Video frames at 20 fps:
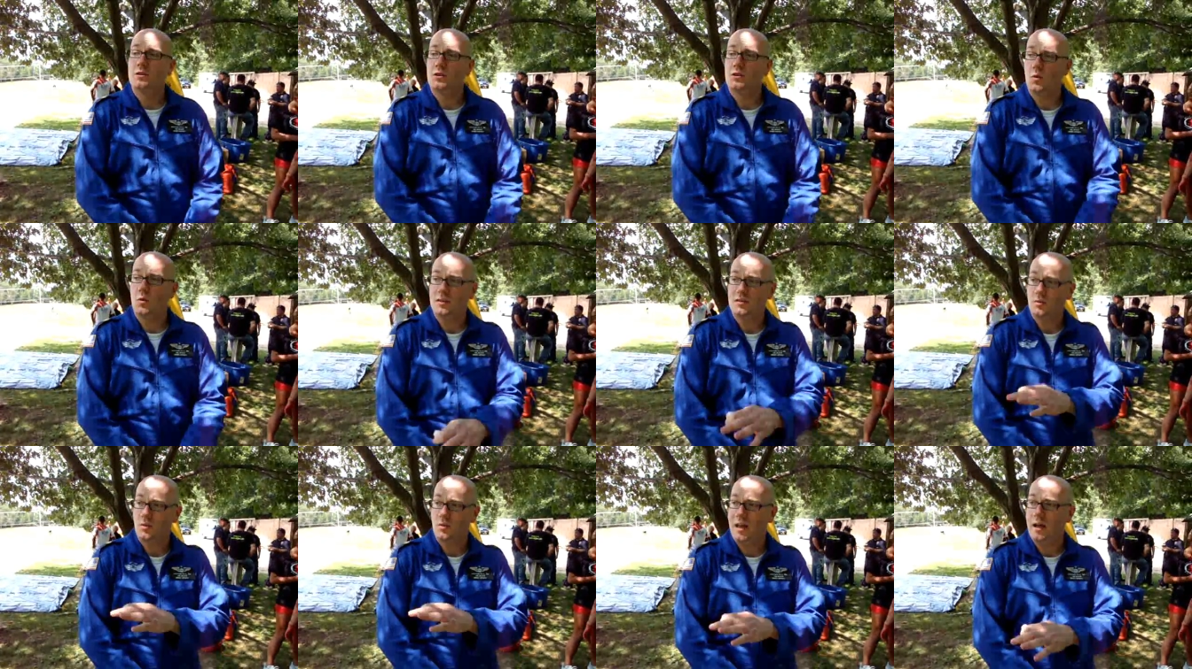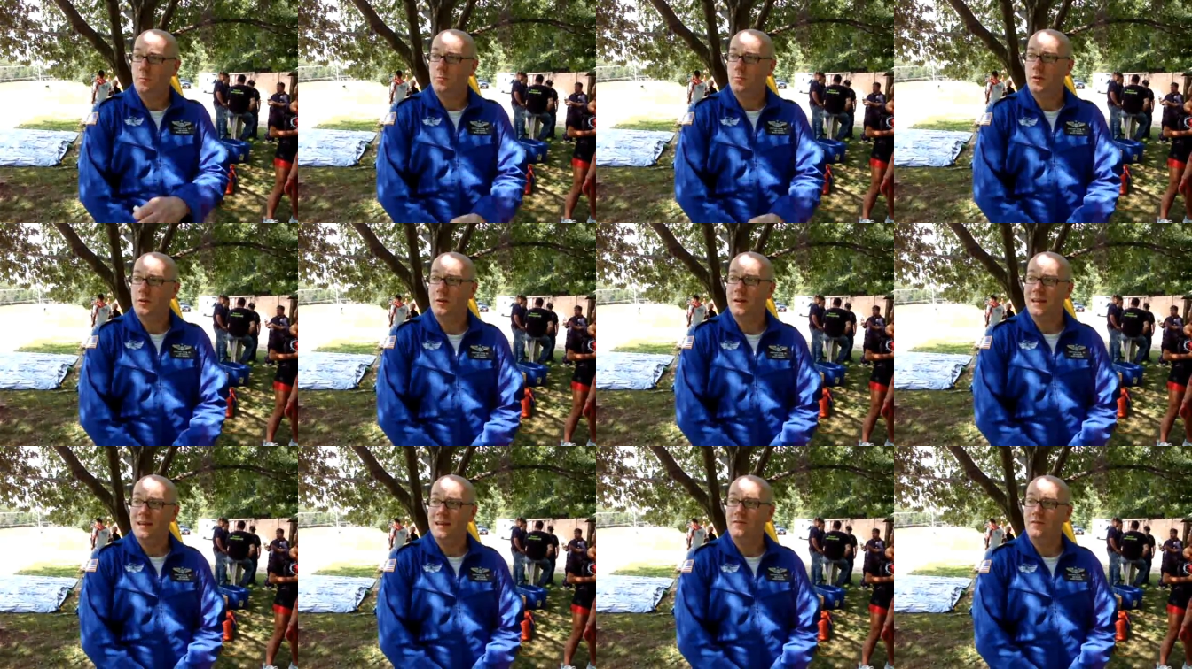to also help with
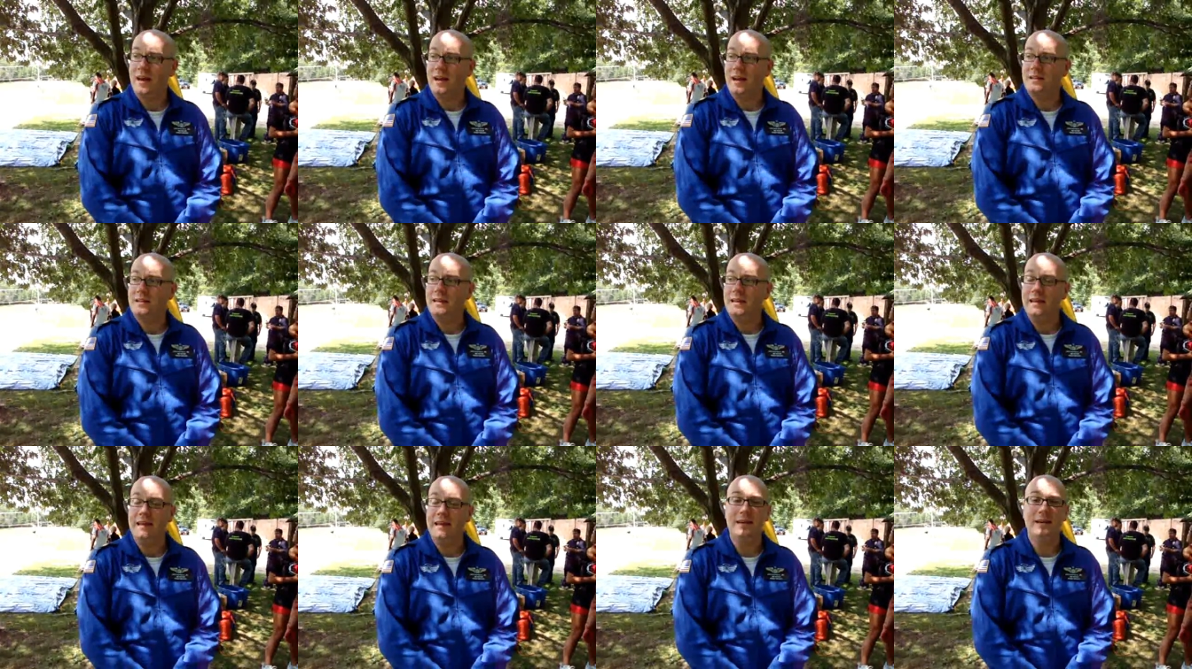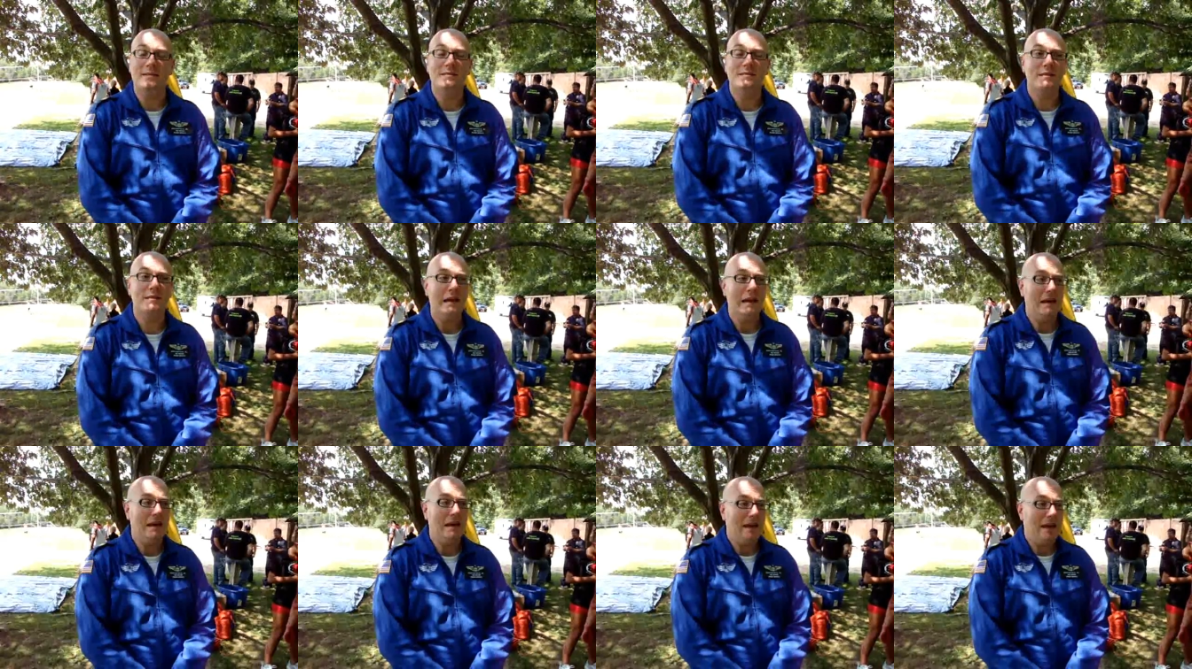our evac needs.
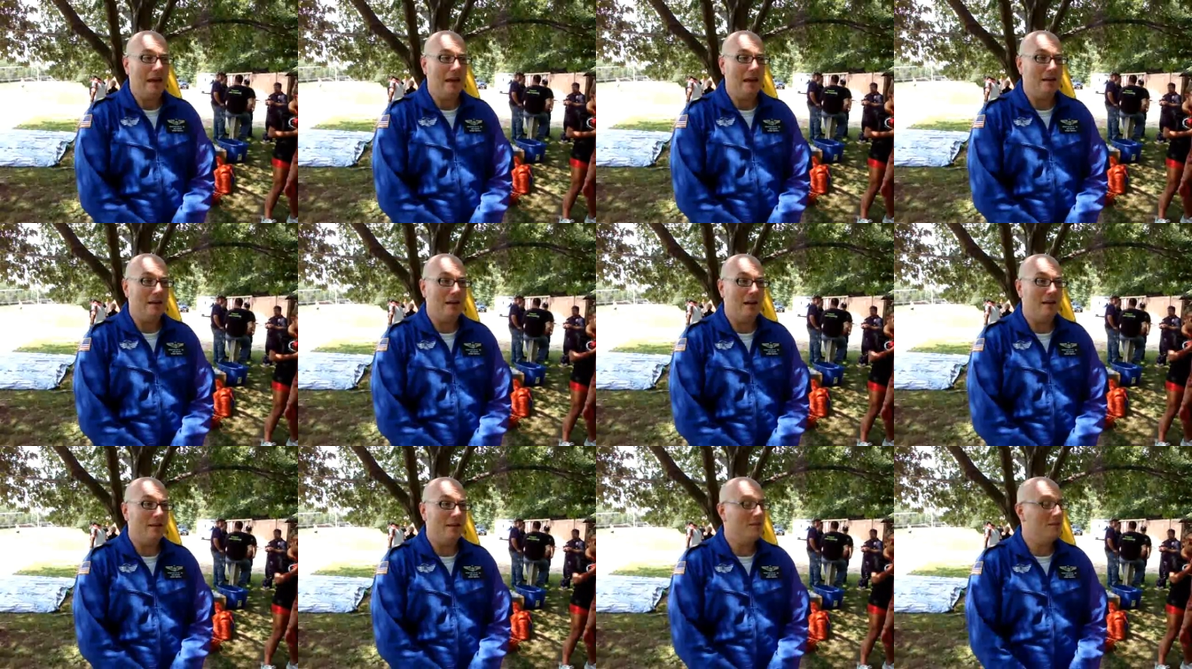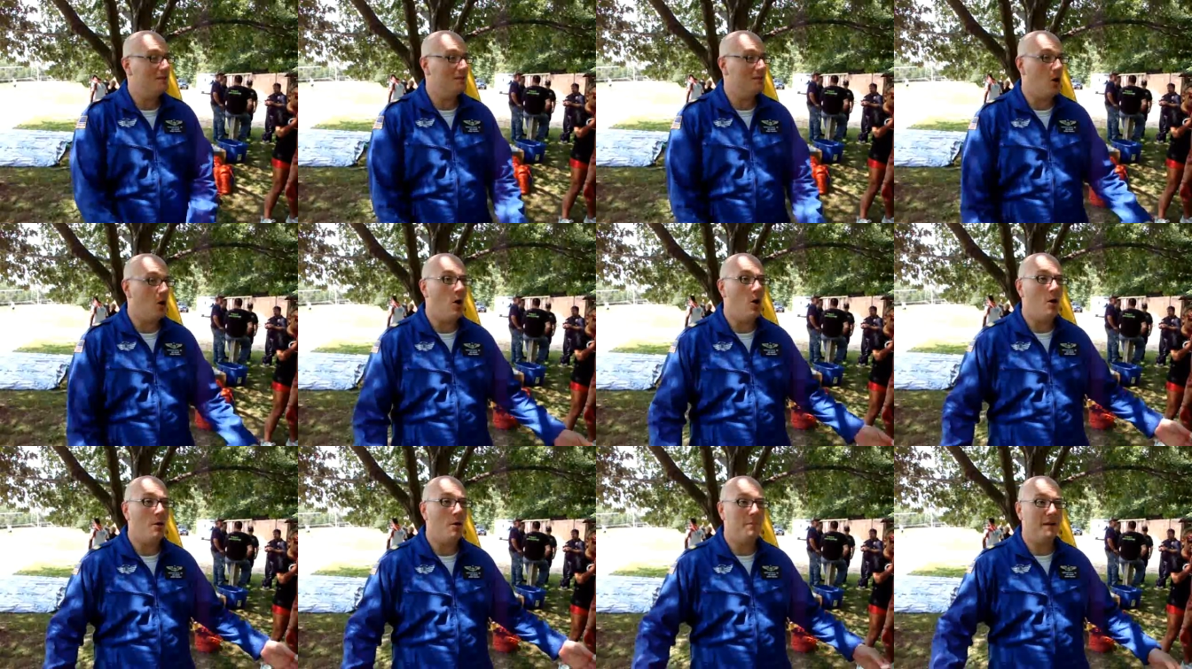And uh, this is
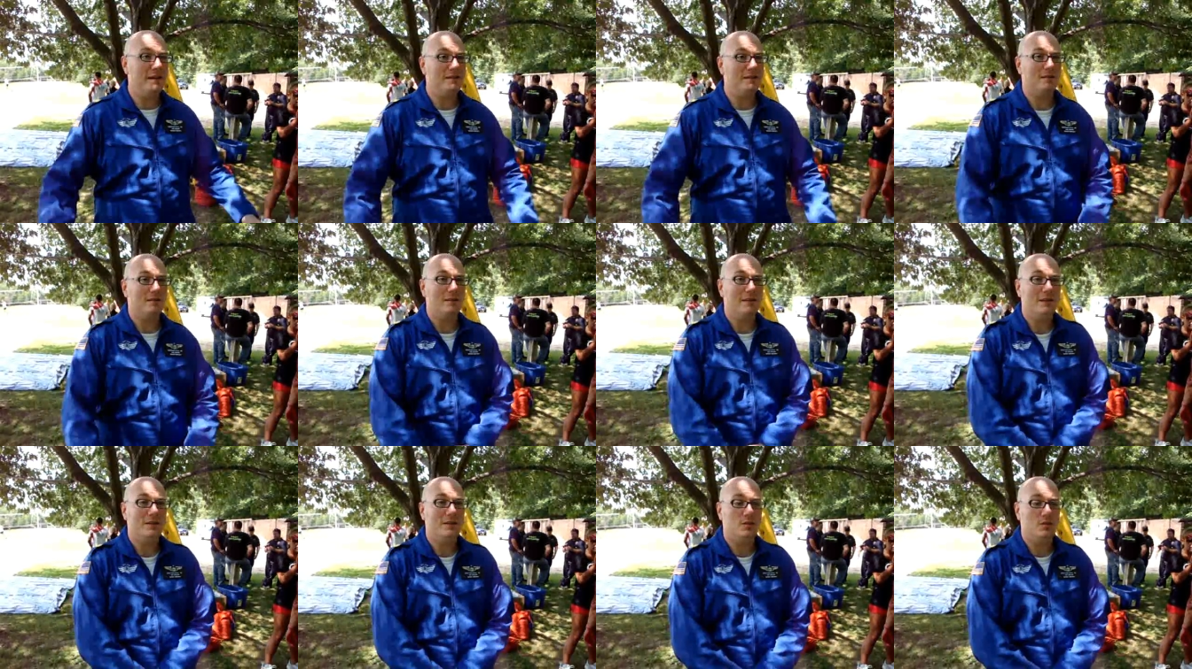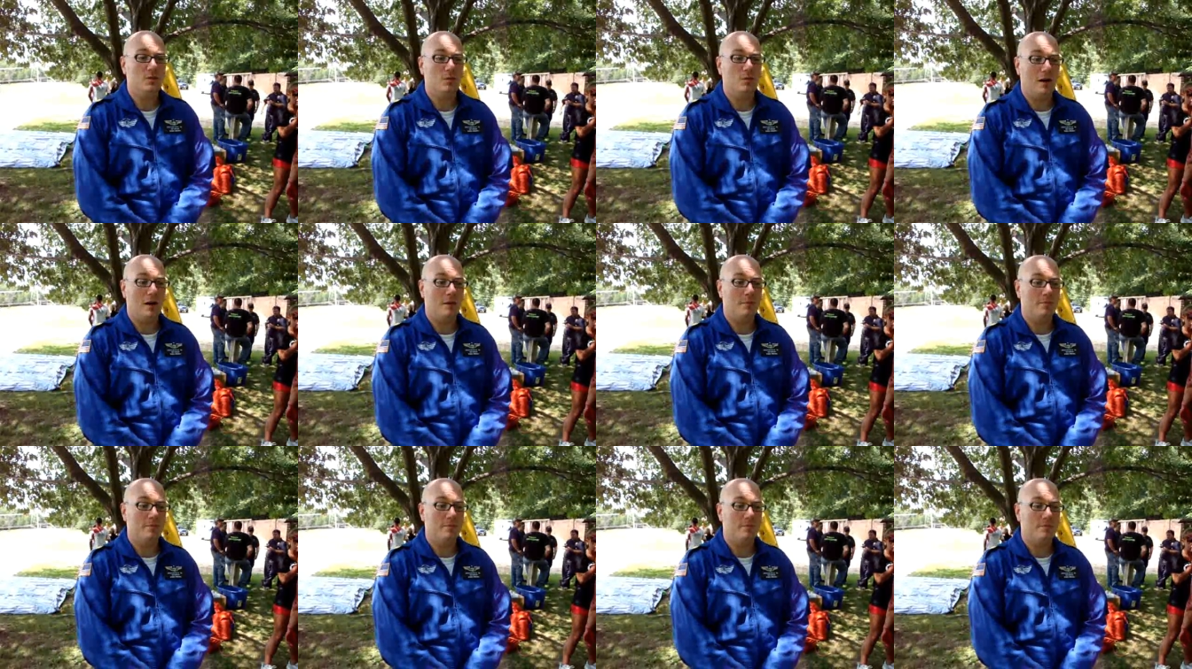all basically to
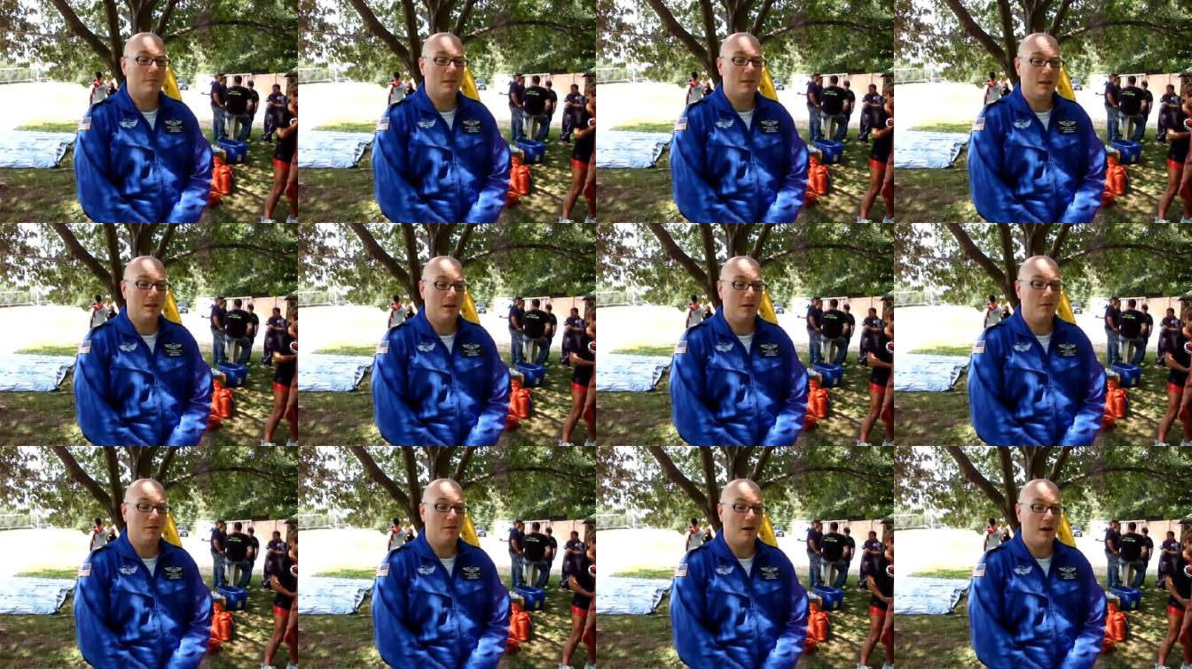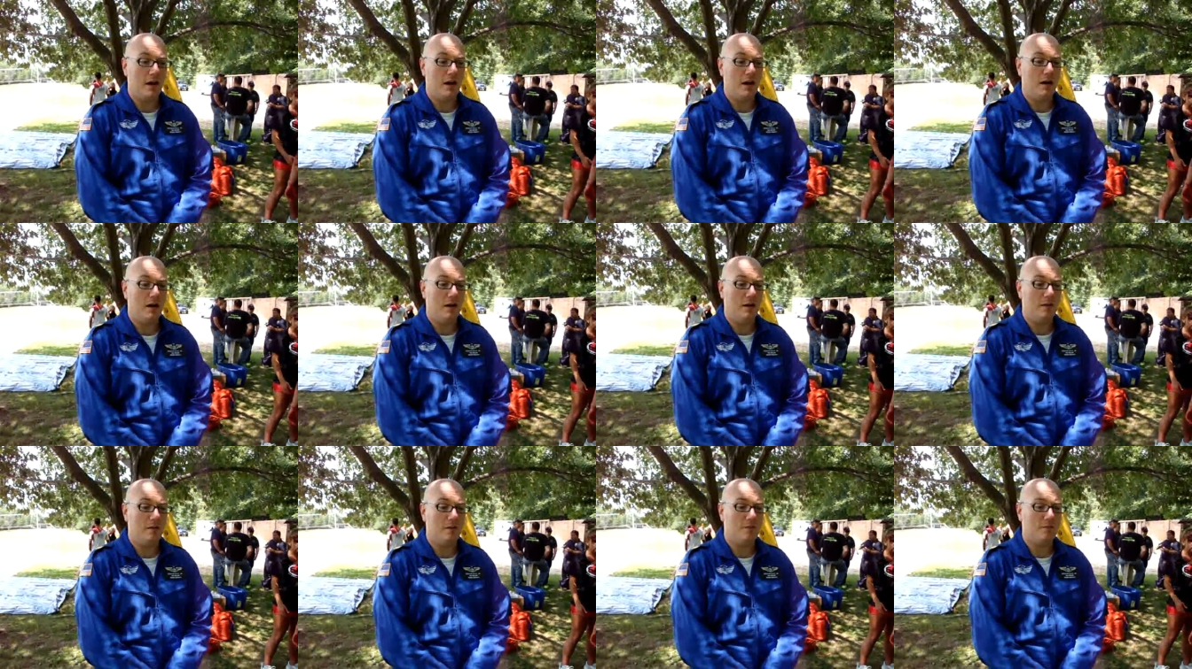um, give uh,
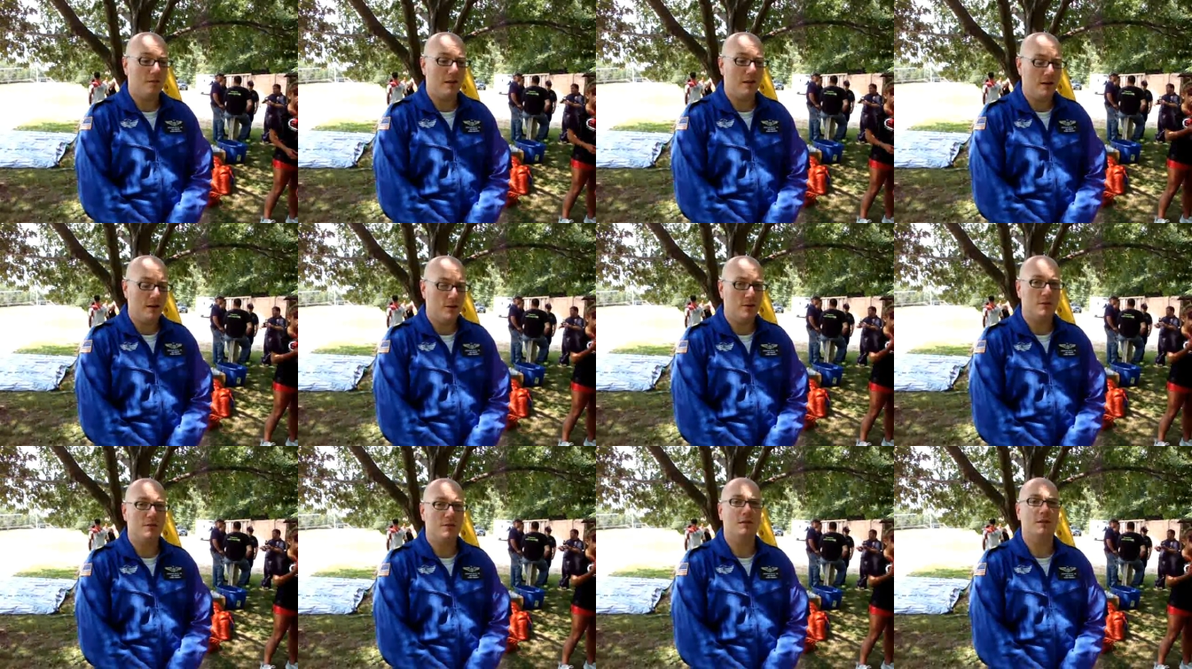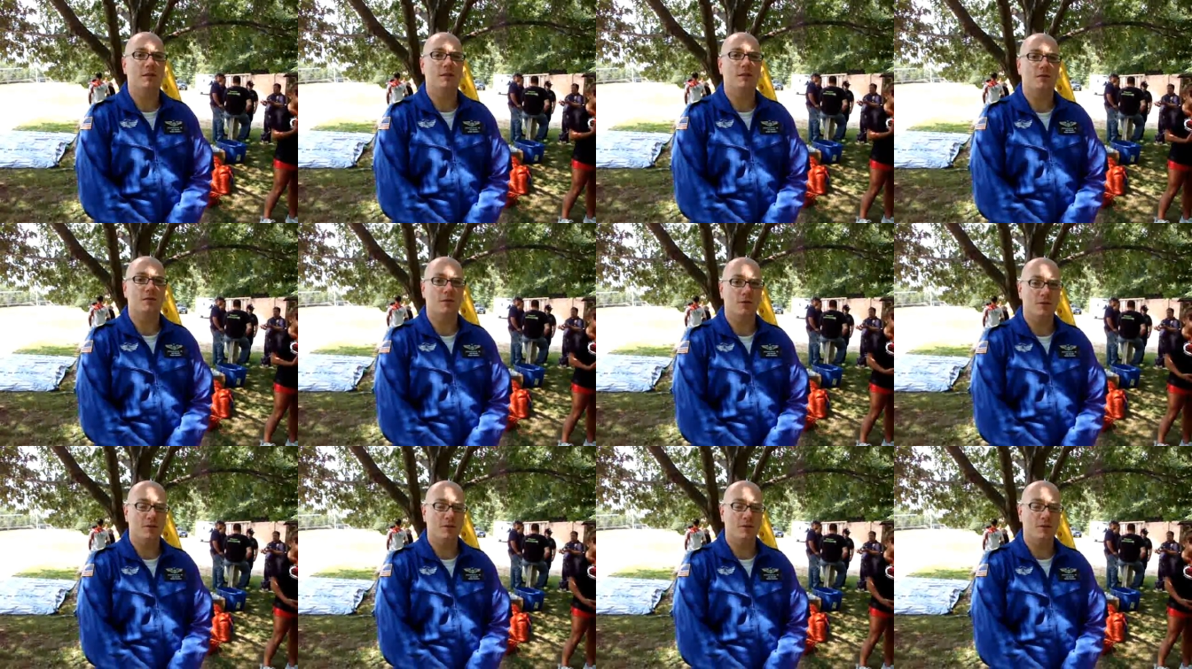flight nurses,